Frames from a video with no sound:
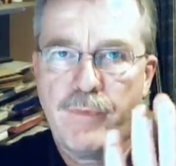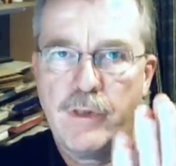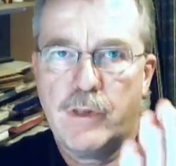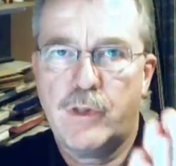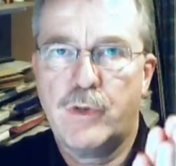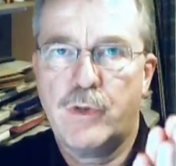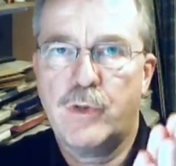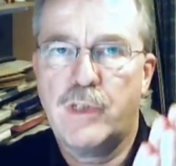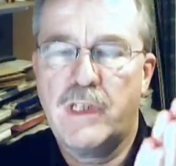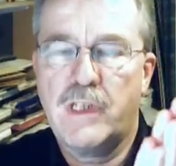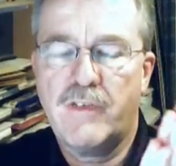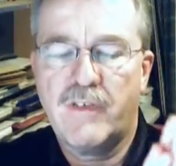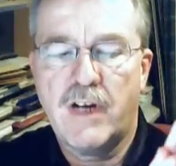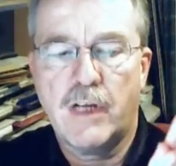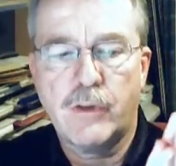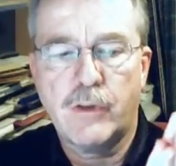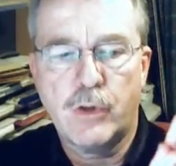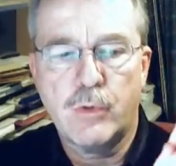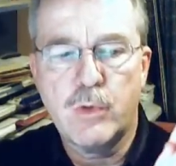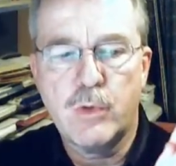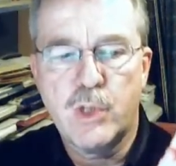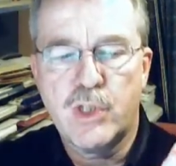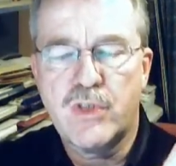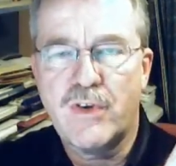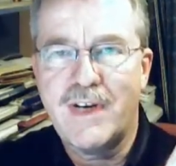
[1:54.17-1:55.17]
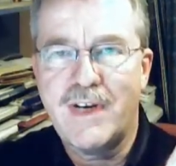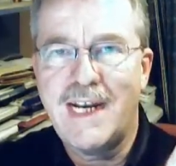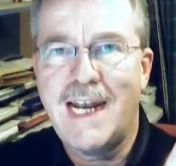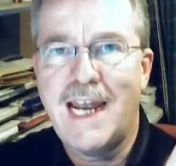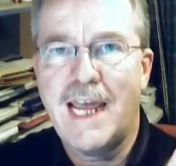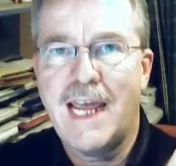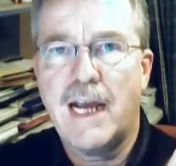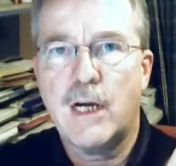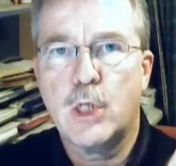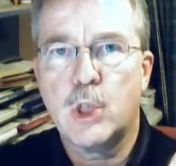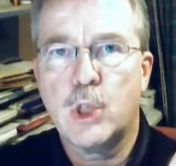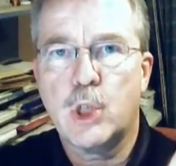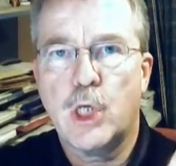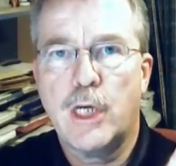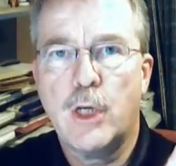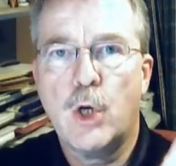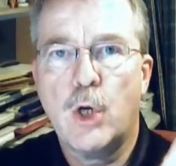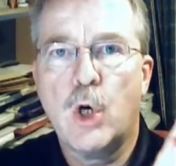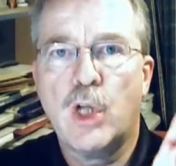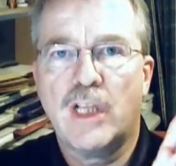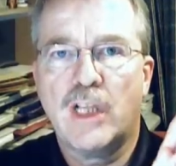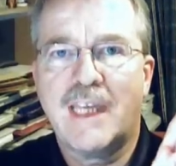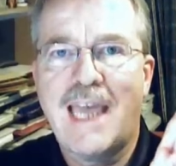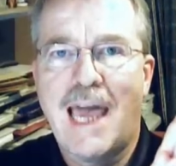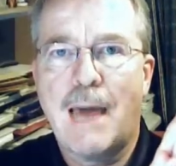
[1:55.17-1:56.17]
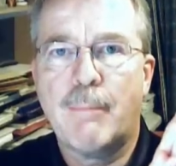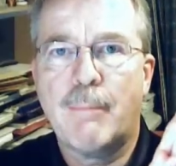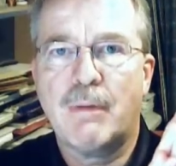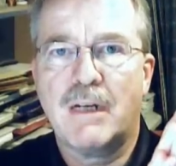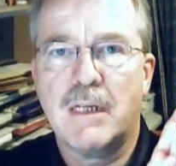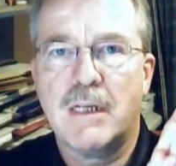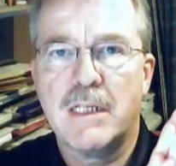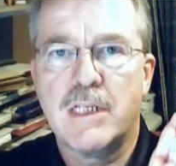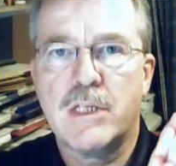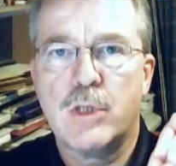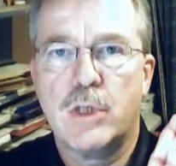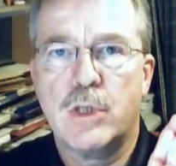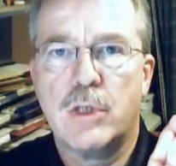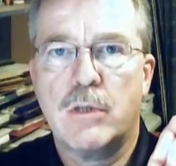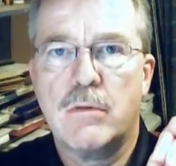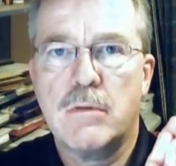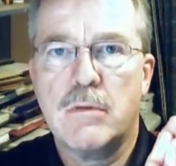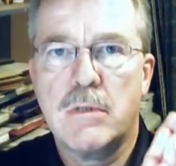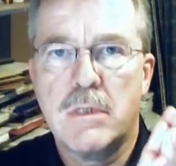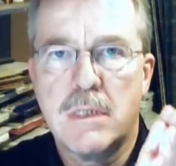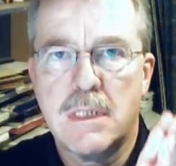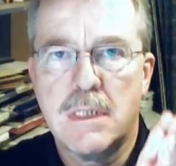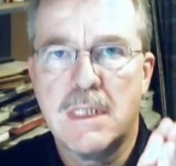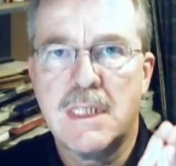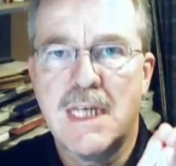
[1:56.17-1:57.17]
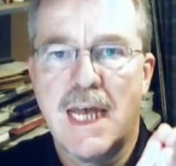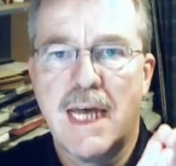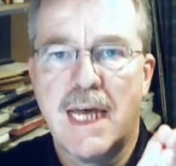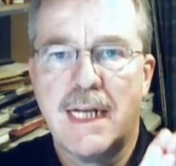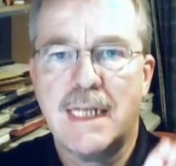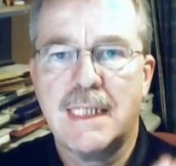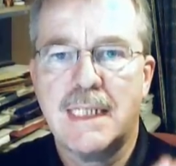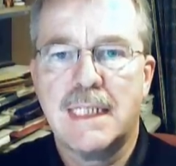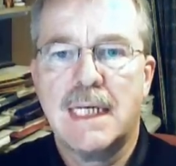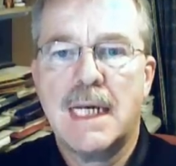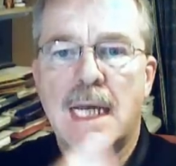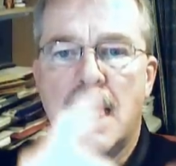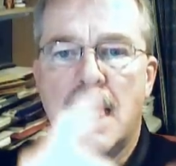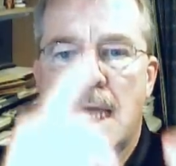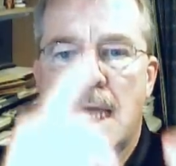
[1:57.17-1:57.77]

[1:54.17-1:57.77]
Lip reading: So you've got those three layers in all capitalist societies,